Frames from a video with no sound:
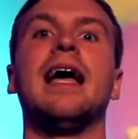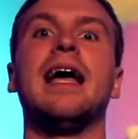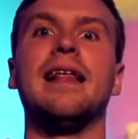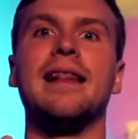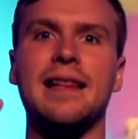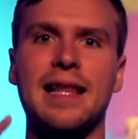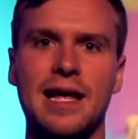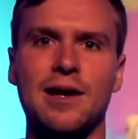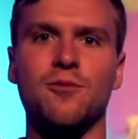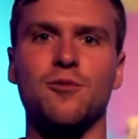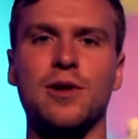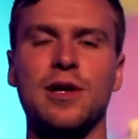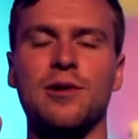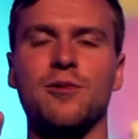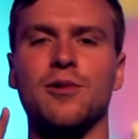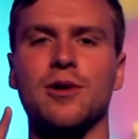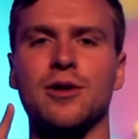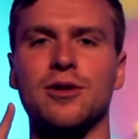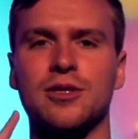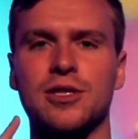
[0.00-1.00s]
and then we
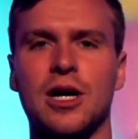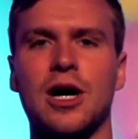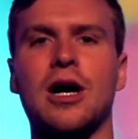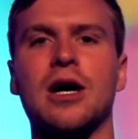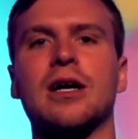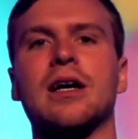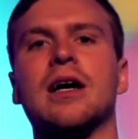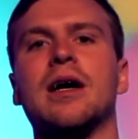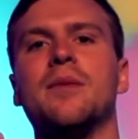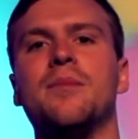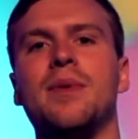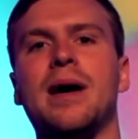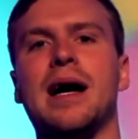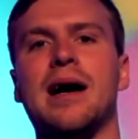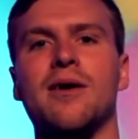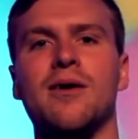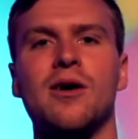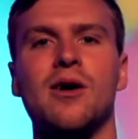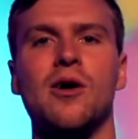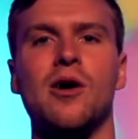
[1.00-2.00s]
will talk
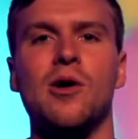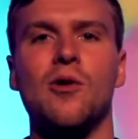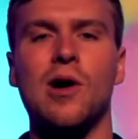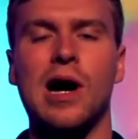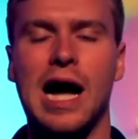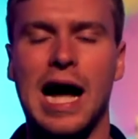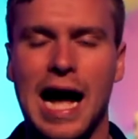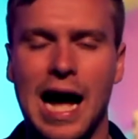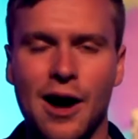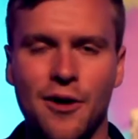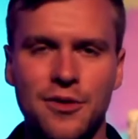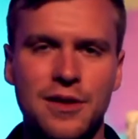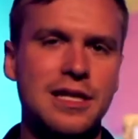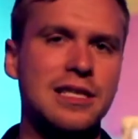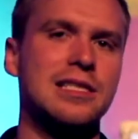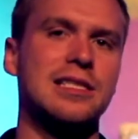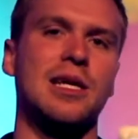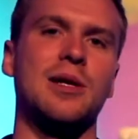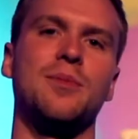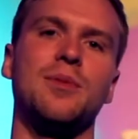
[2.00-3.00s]
about how
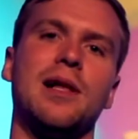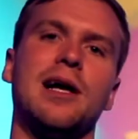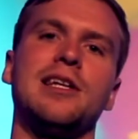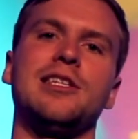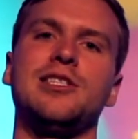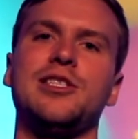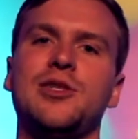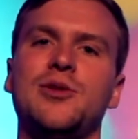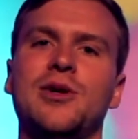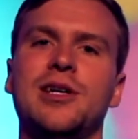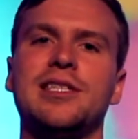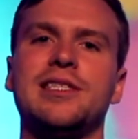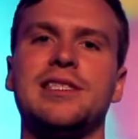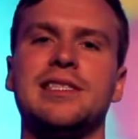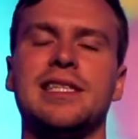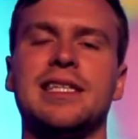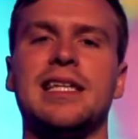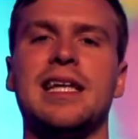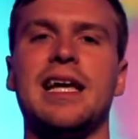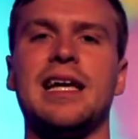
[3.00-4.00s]
this applies to us
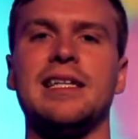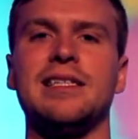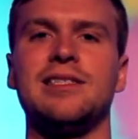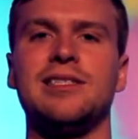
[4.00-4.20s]
today.